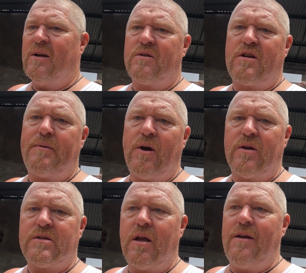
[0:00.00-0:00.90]
look, to be
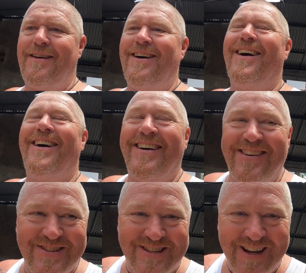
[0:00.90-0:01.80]
honest,
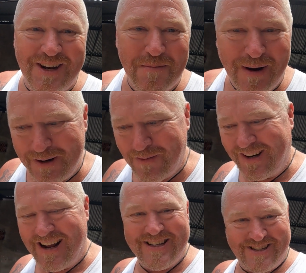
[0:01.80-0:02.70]
I was telling a mate of
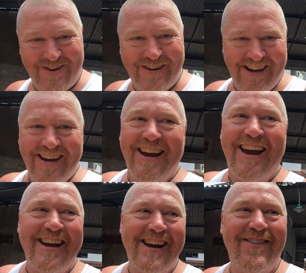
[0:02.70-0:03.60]
mine, go Stewie,
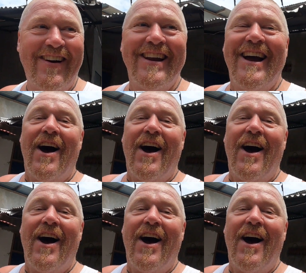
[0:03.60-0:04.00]
there you go mate,